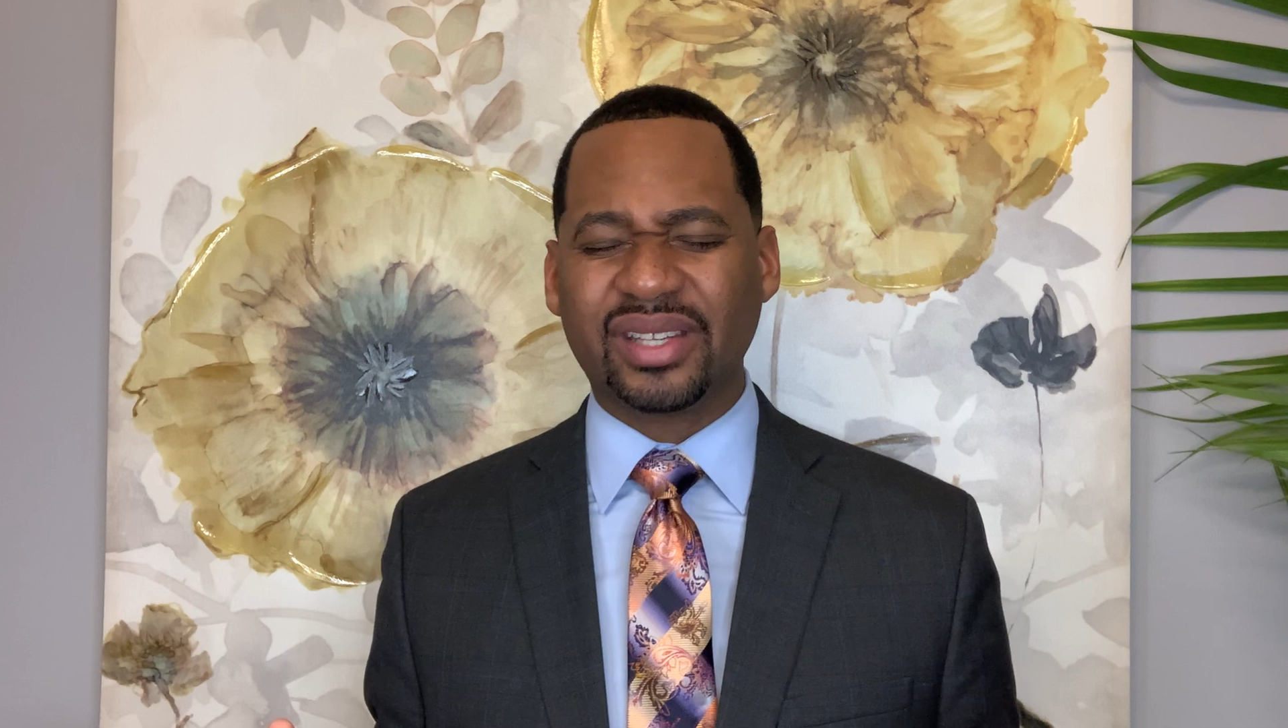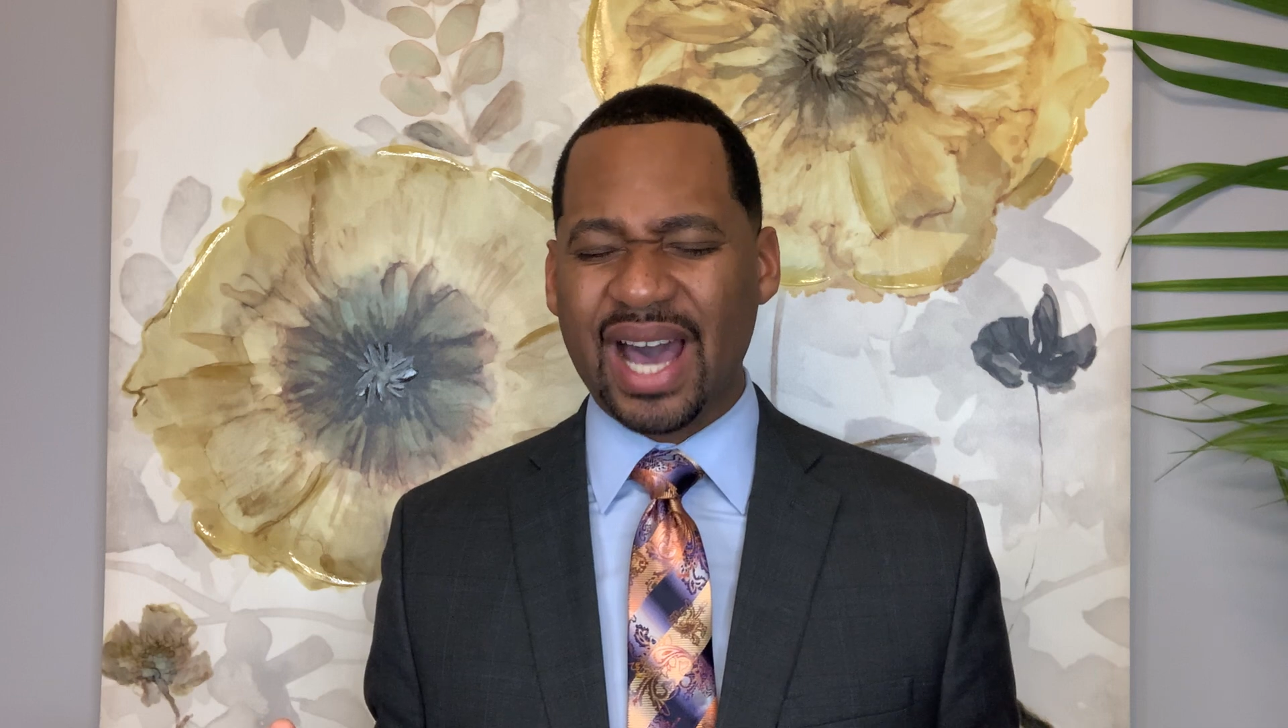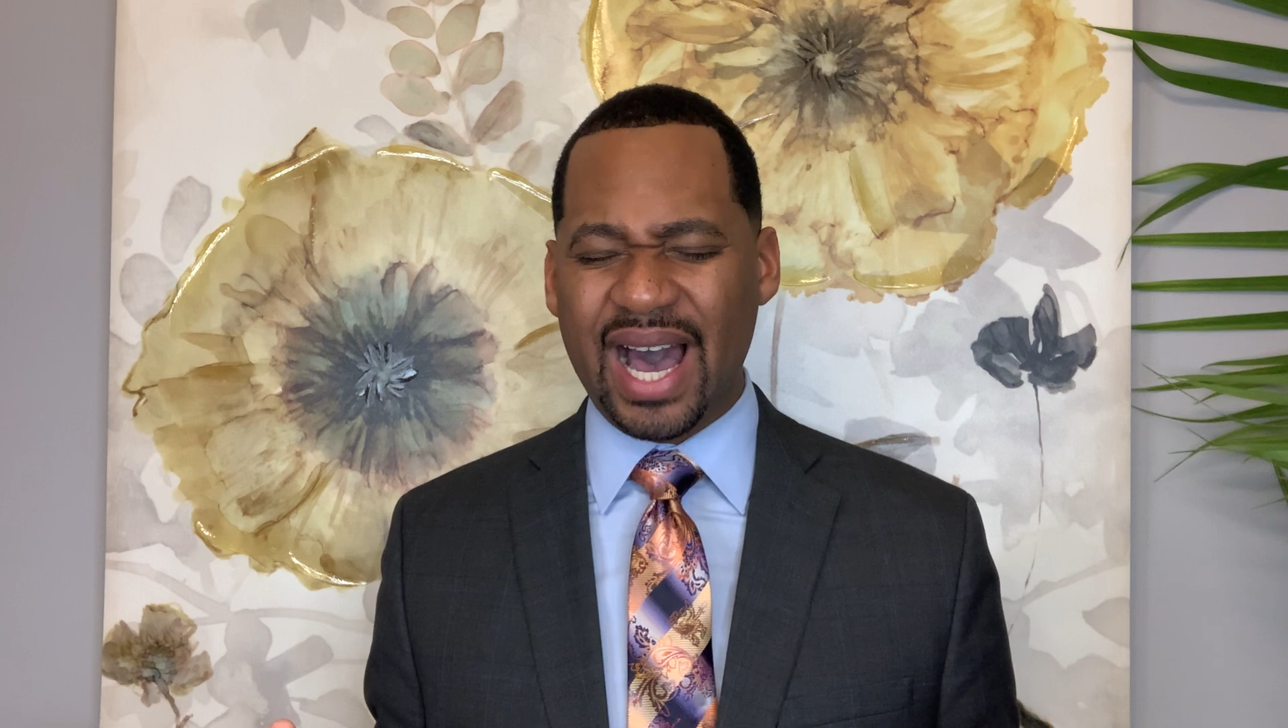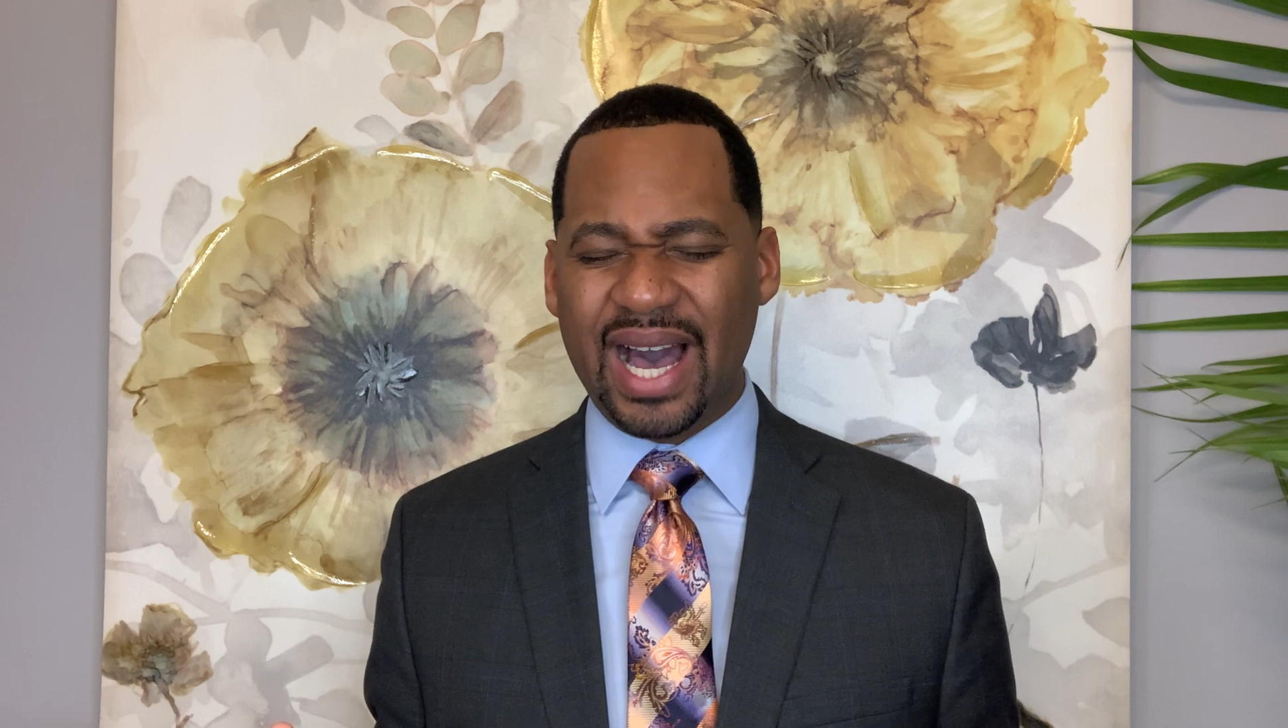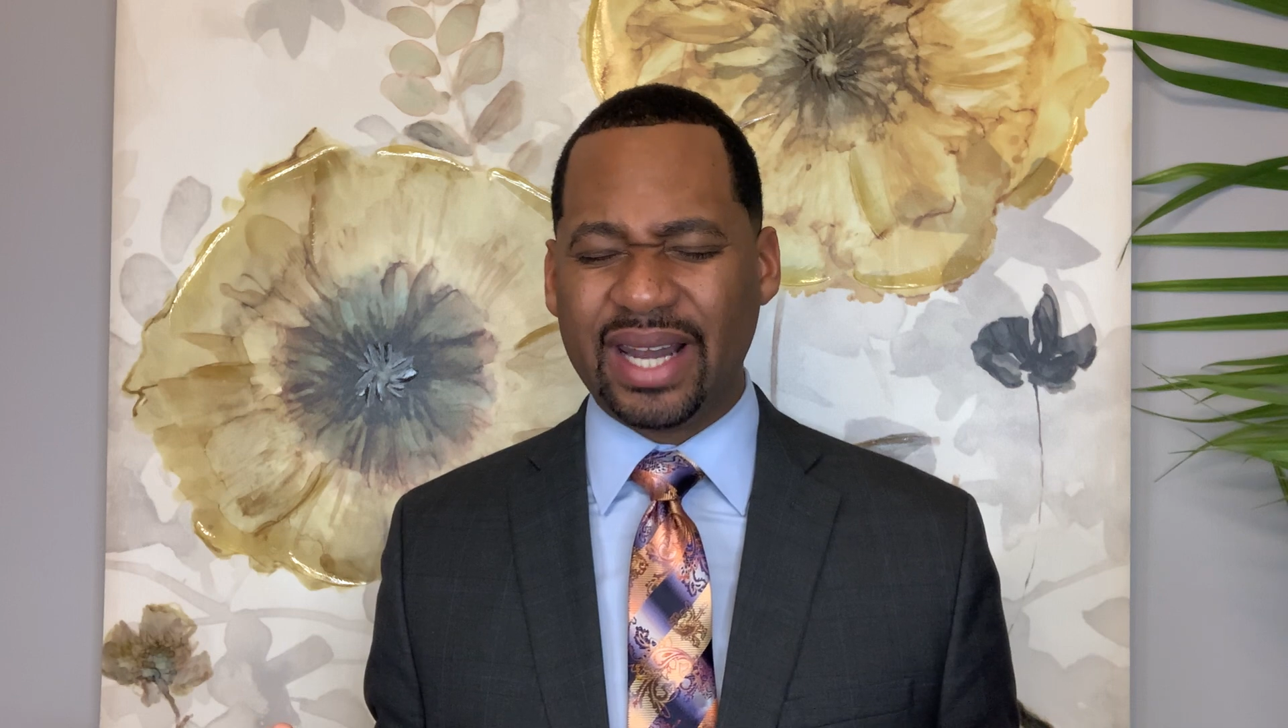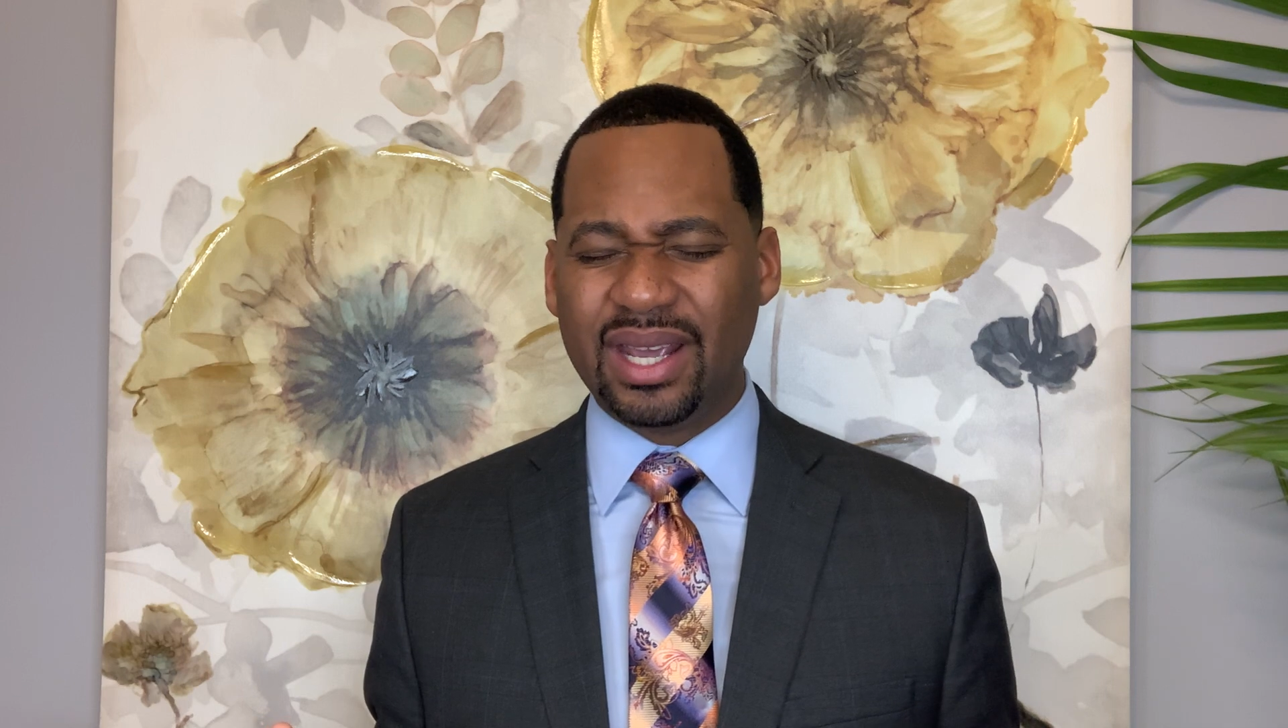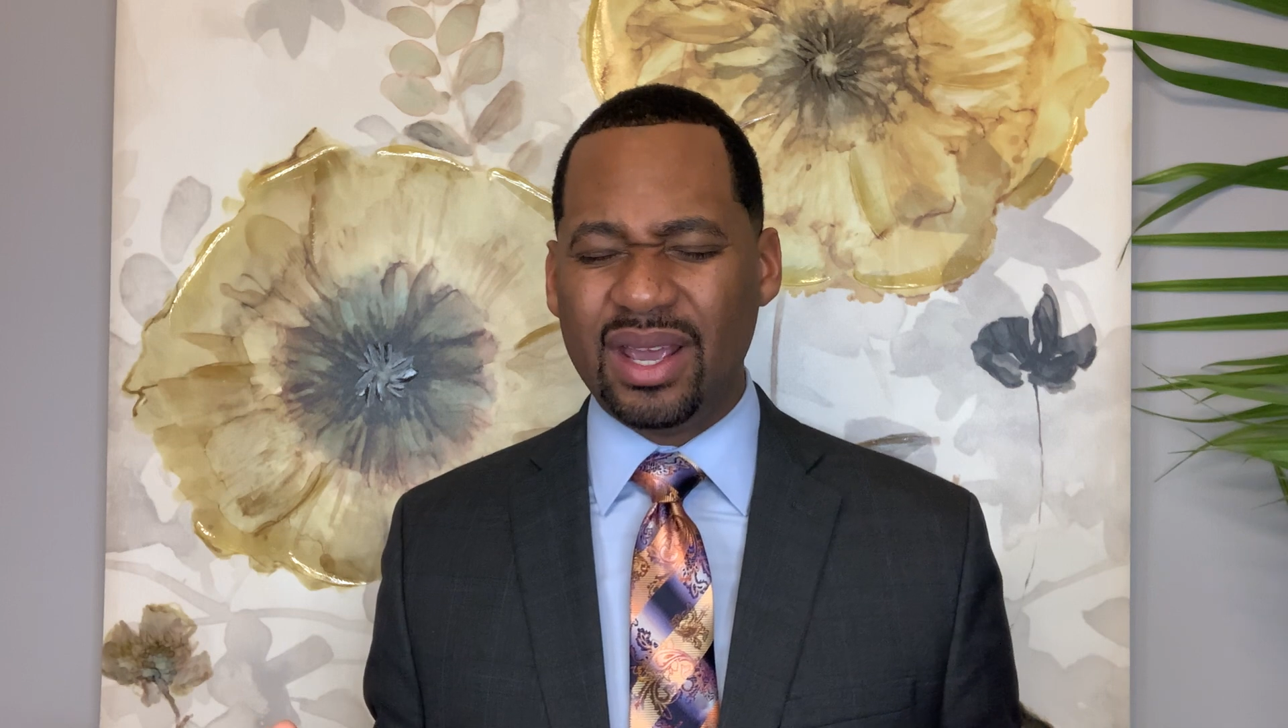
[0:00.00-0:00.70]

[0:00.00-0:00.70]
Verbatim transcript: God.